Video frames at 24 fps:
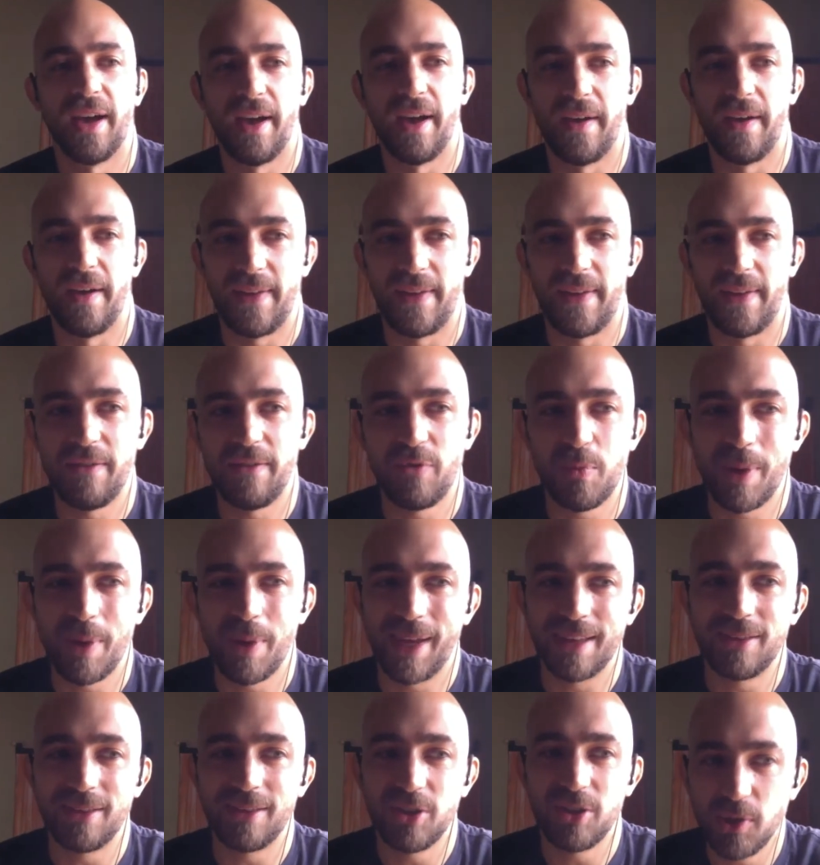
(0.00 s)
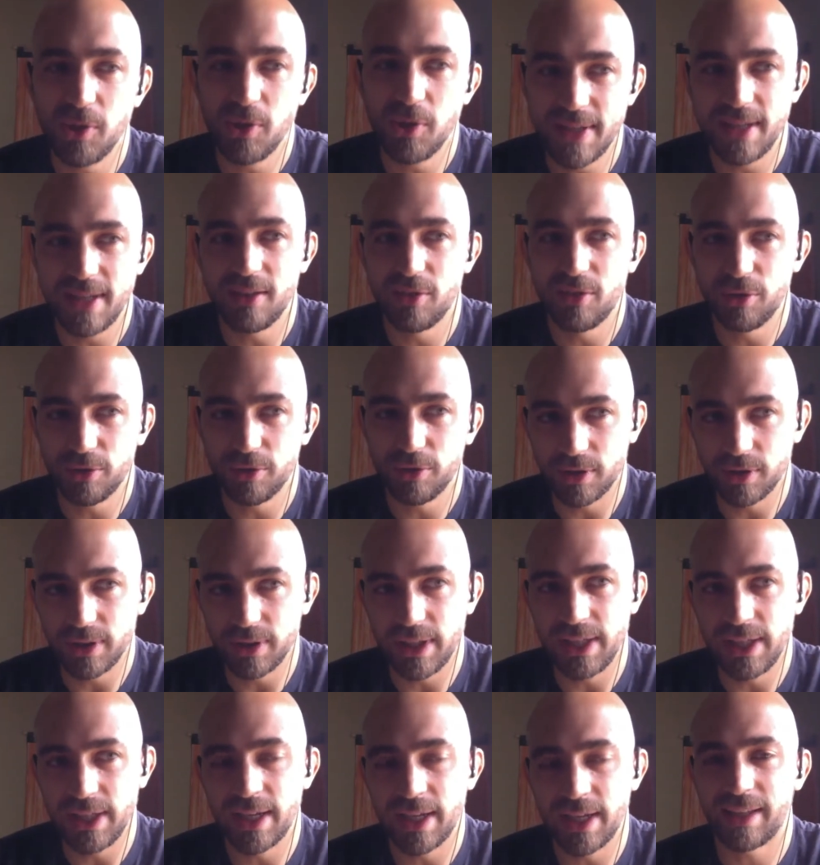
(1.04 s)
if we make it too easy too
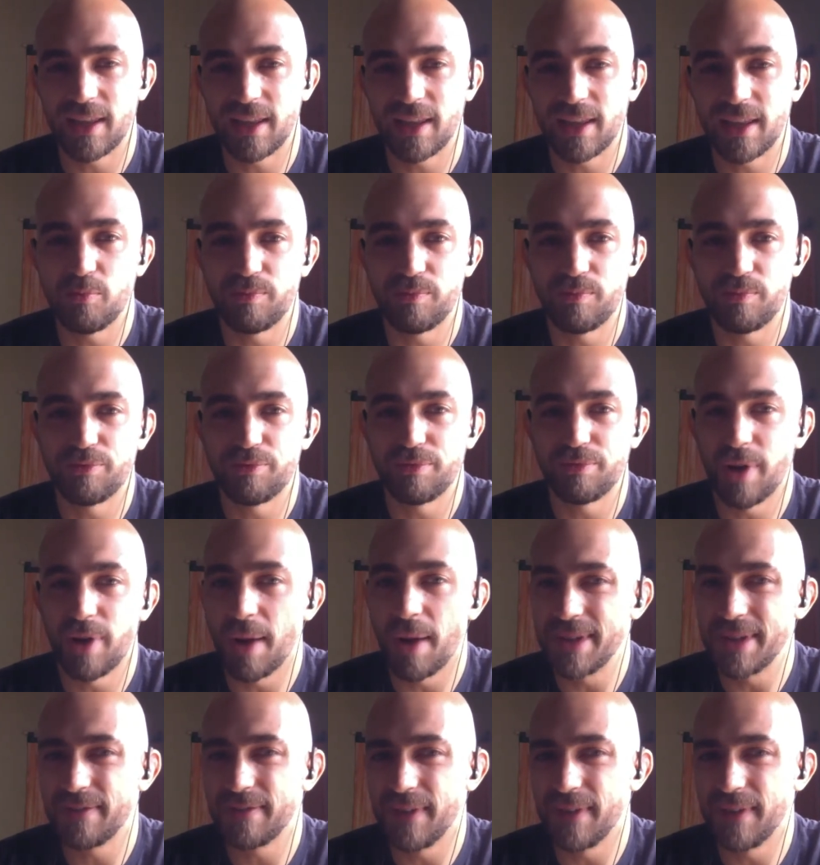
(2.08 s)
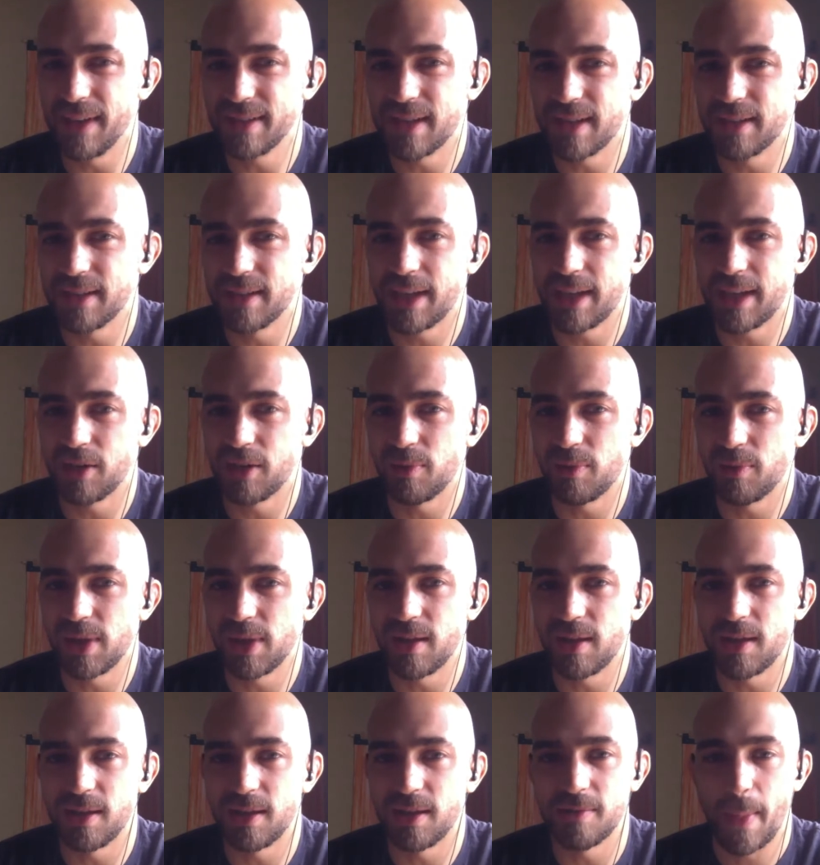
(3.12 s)
early and kind of promise things that it can't
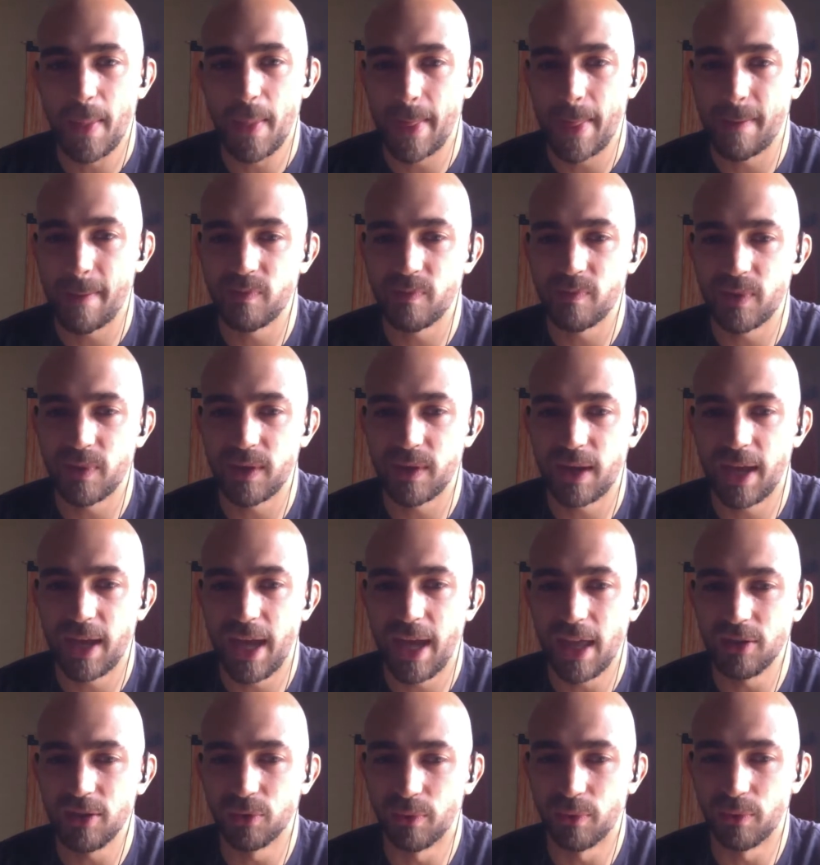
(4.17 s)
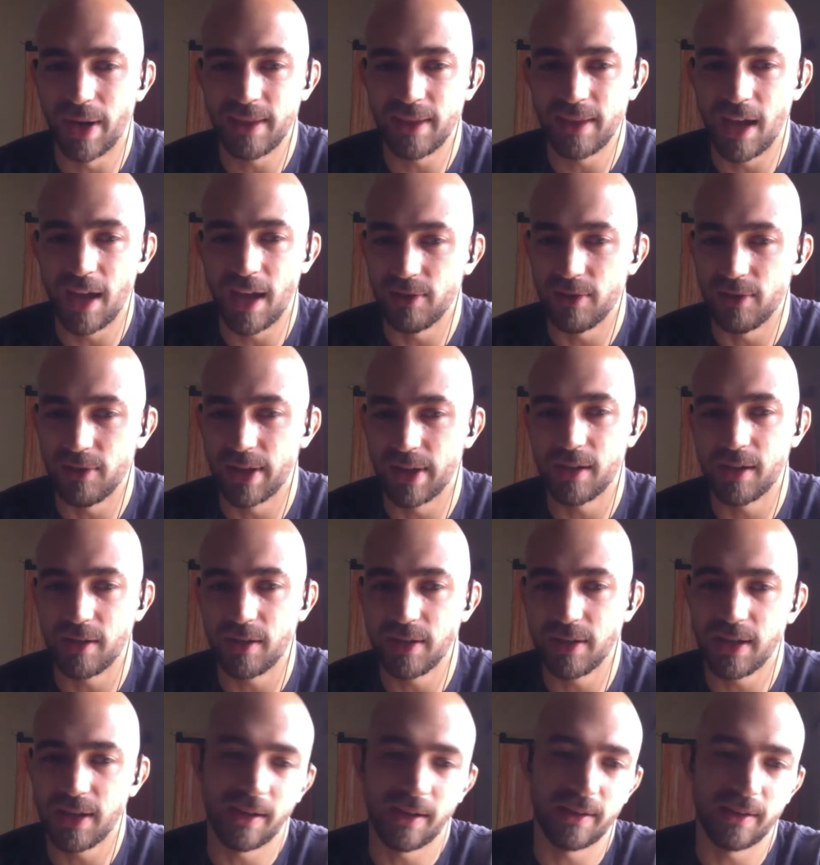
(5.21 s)
really handle right now, like,
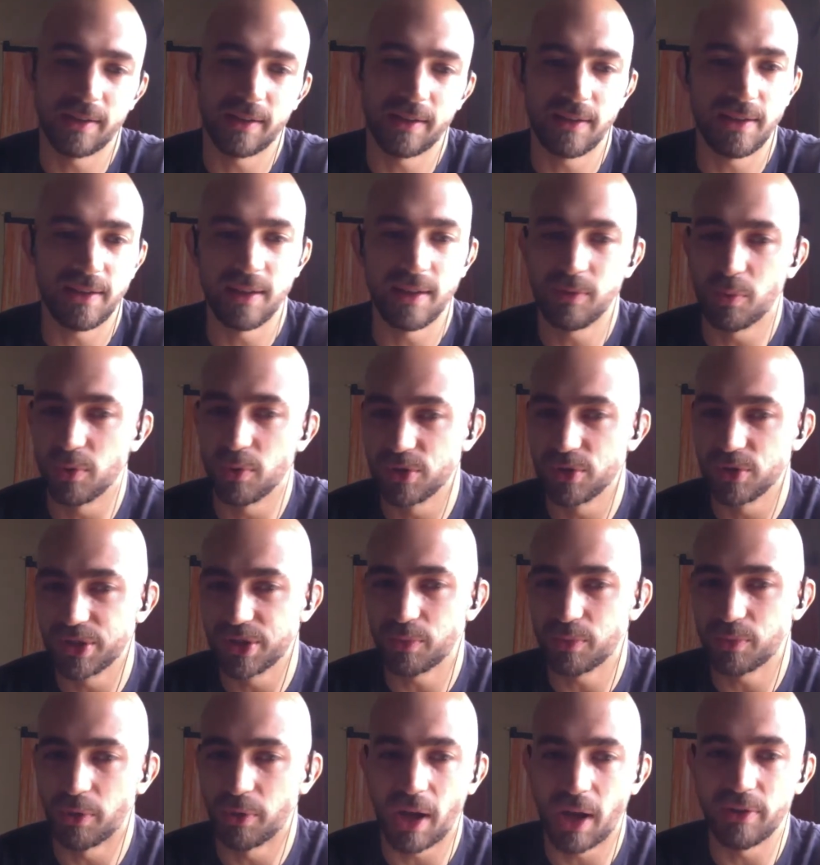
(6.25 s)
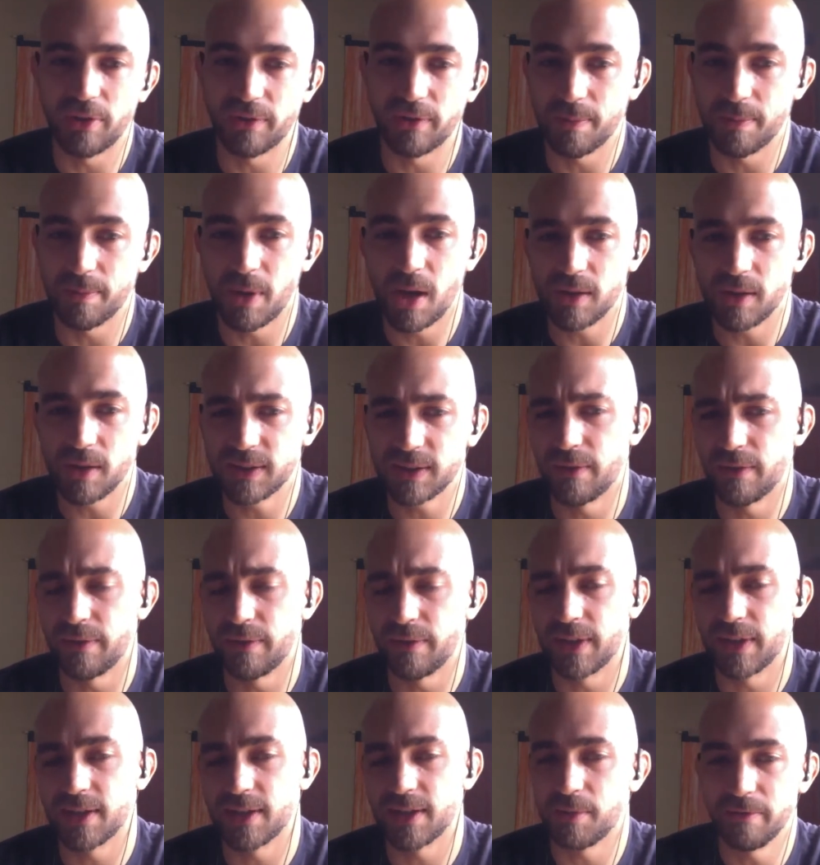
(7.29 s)
yeah, it will just work out of the box, everything
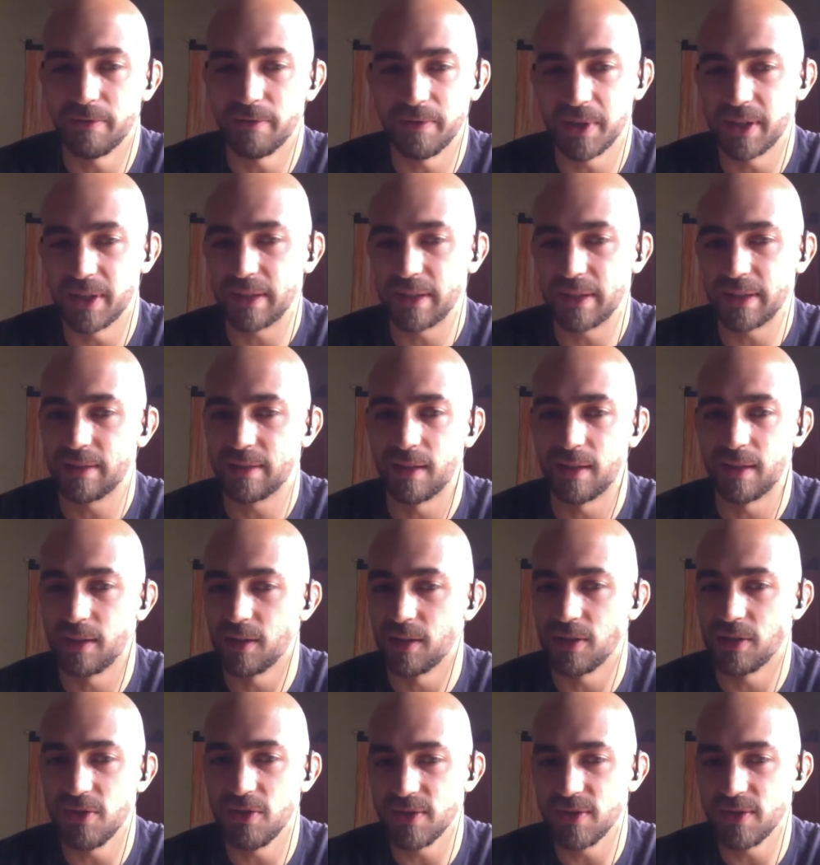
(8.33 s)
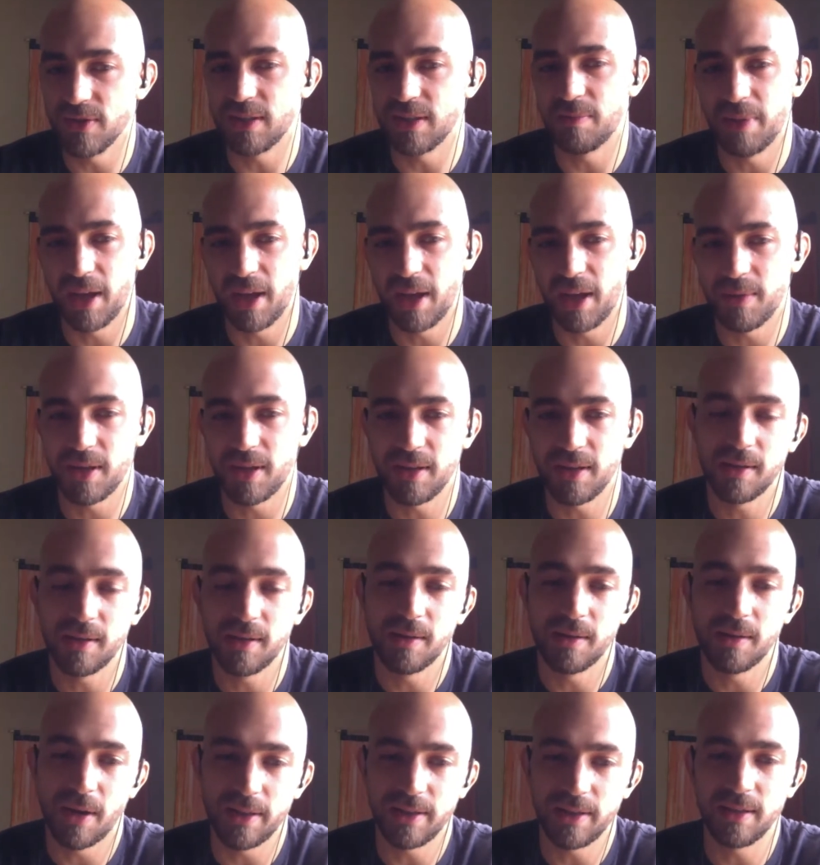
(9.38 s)
is perfect, use it, pay me
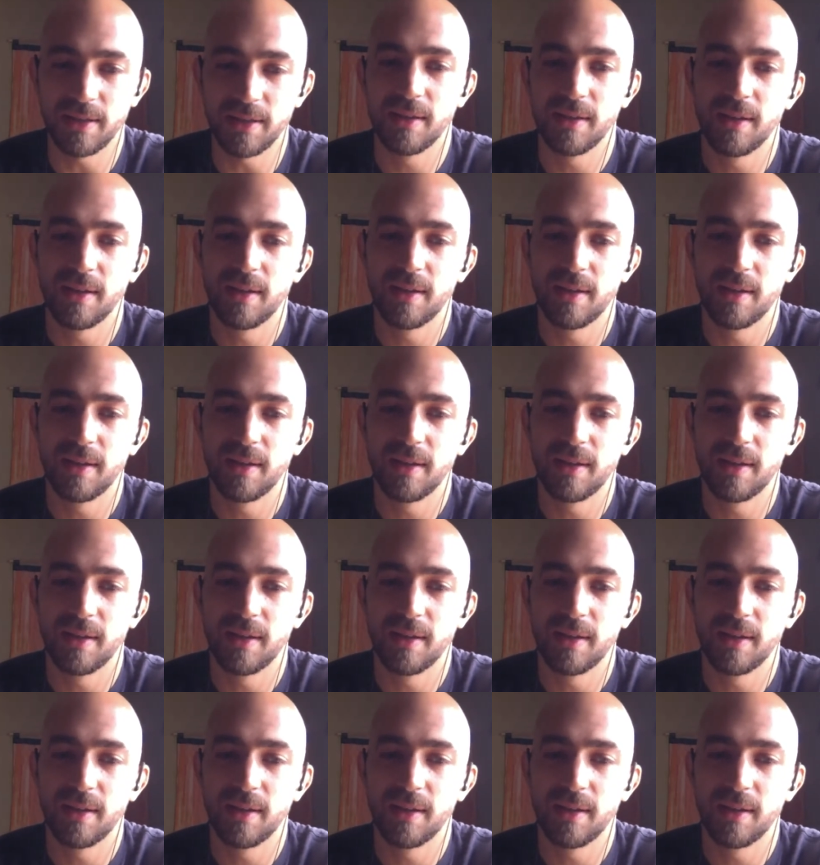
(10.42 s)
money,